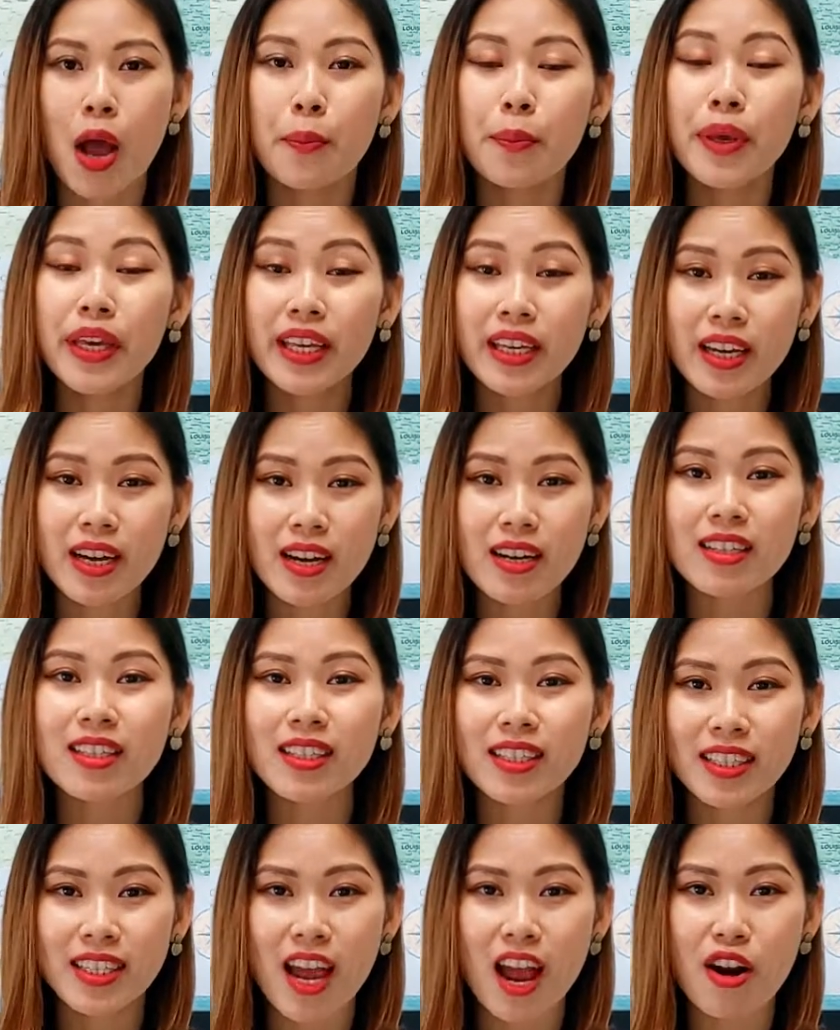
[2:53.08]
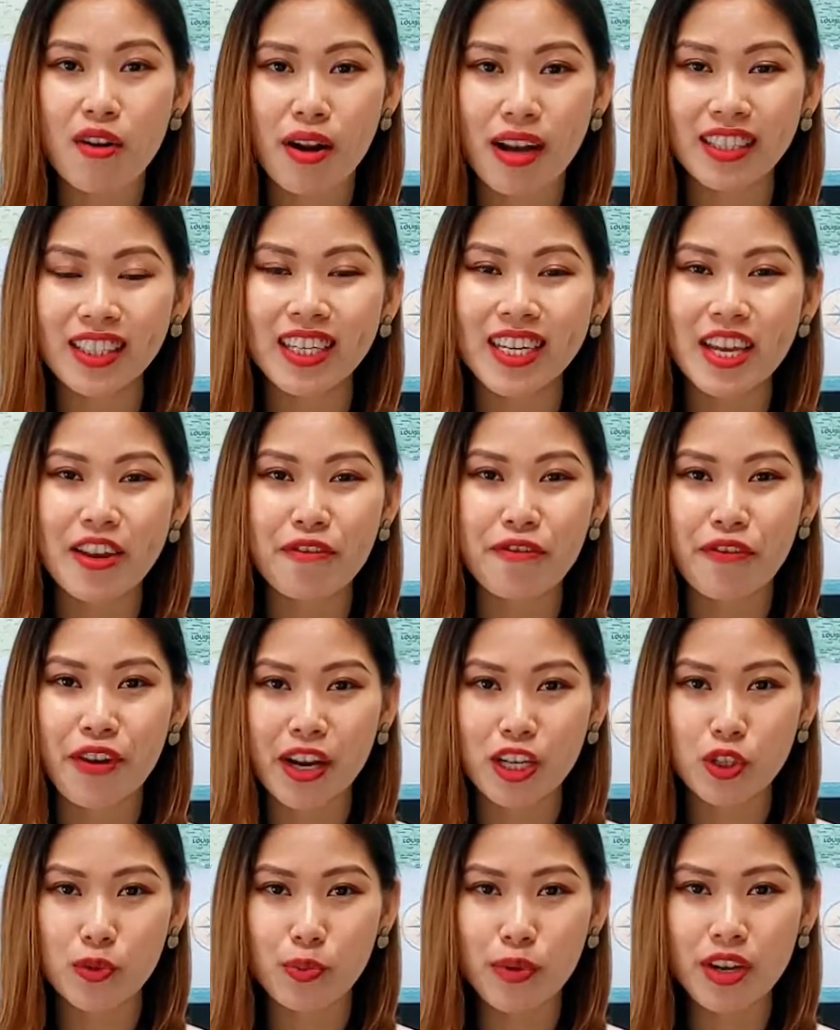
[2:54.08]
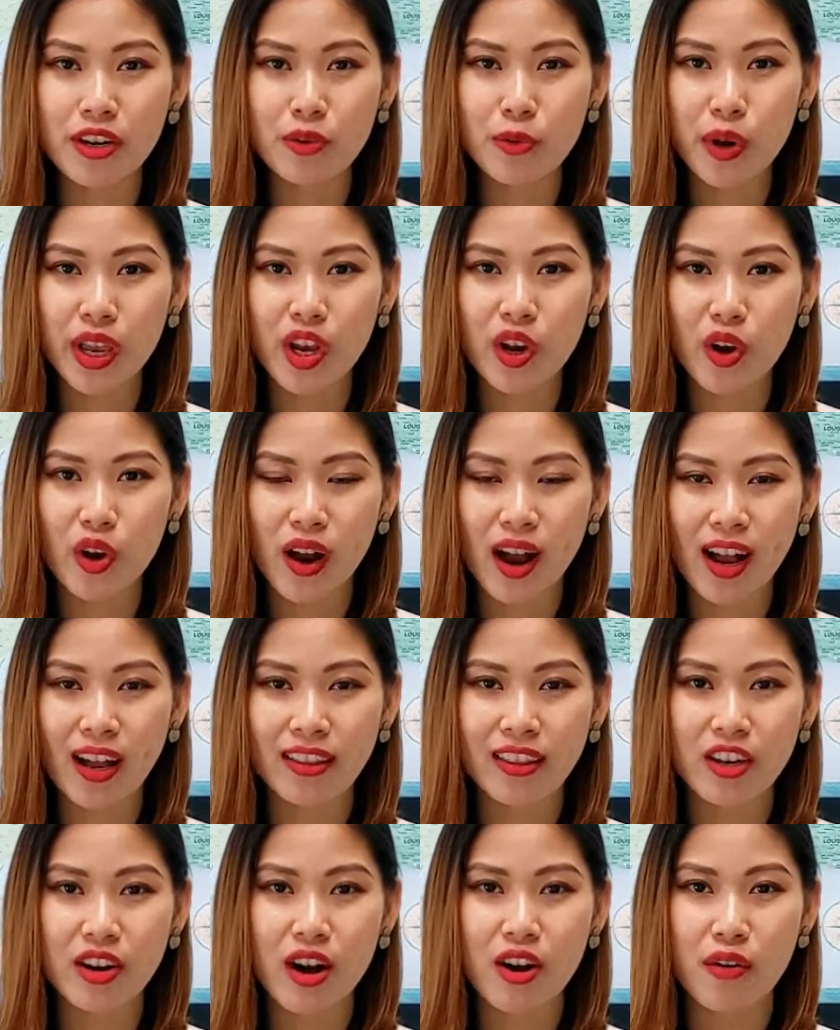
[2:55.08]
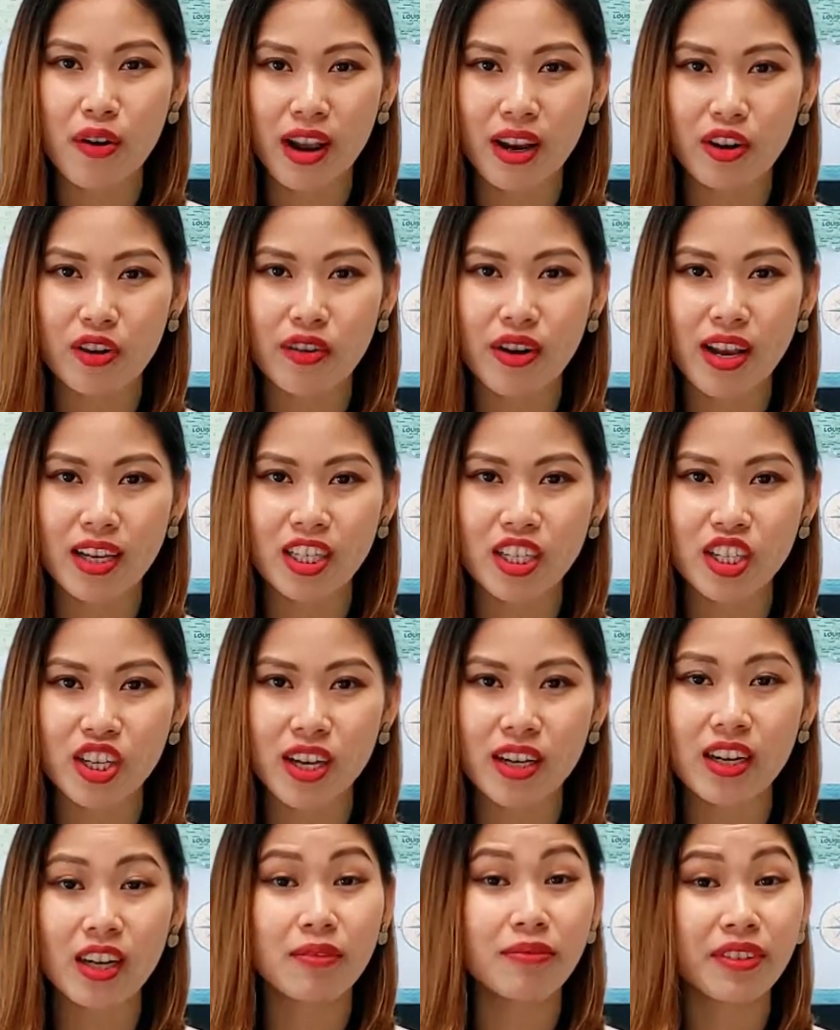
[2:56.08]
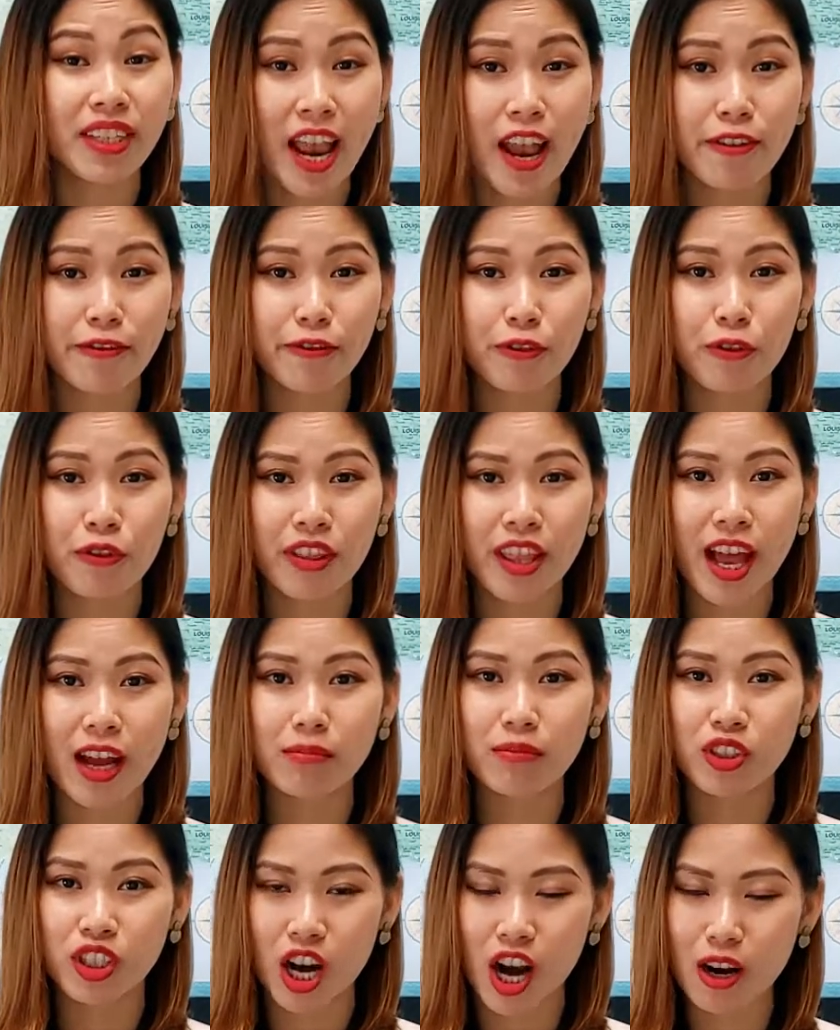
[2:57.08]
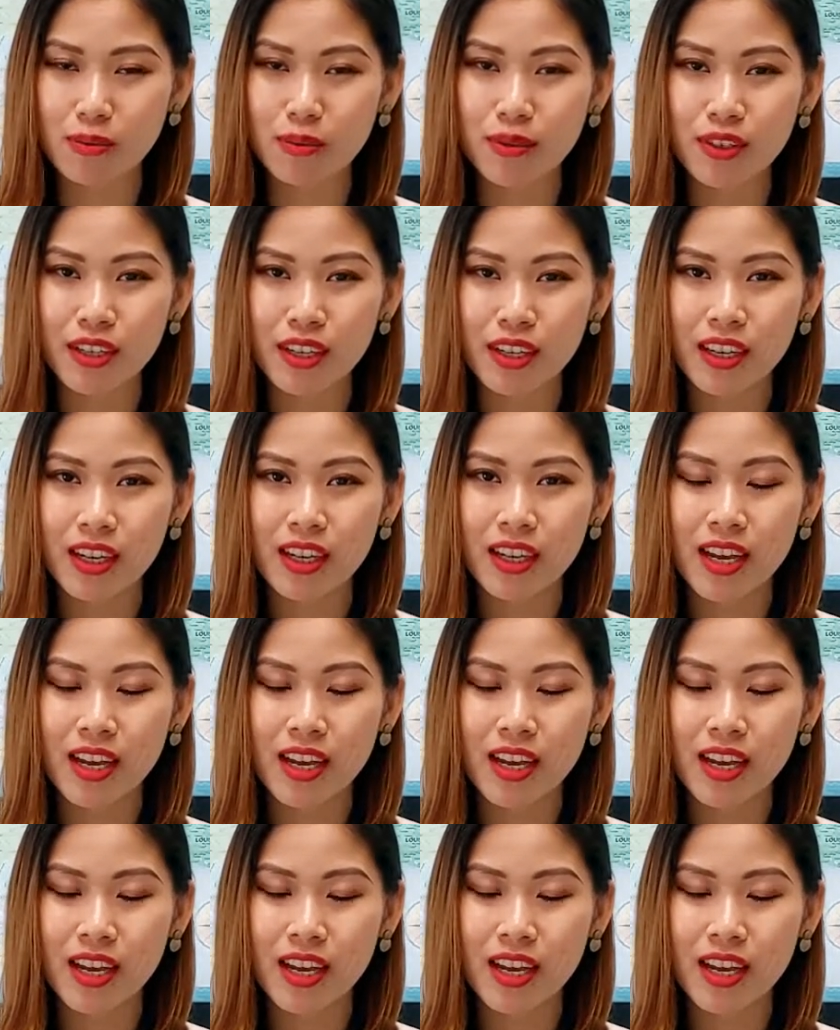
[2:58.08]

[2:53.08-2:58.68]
Because direct investment requires the direct creation of 10 full-time jobs,